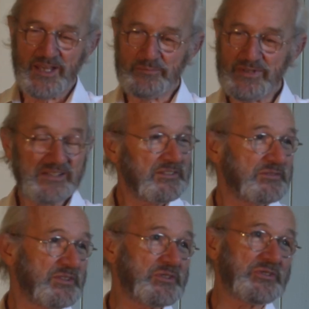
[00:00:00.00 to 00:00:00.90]
A
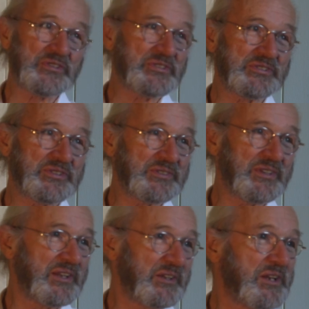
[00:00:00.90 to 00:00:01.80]
million views is
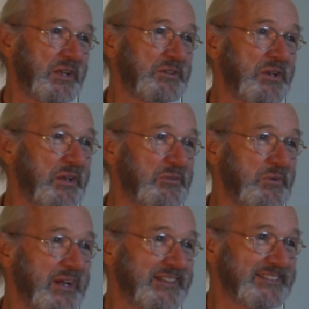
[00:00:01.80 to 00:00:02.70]
no
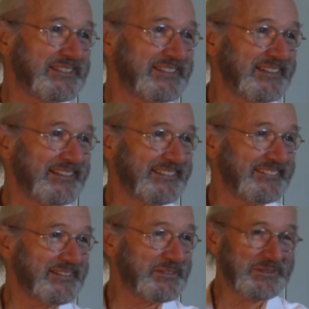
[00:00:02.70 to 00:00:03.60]
lightweight,
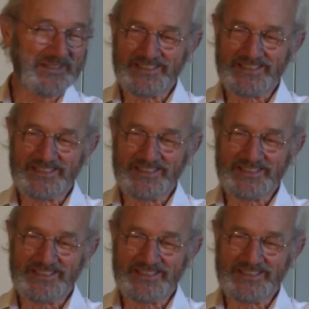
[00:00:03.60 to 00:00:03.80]
you know.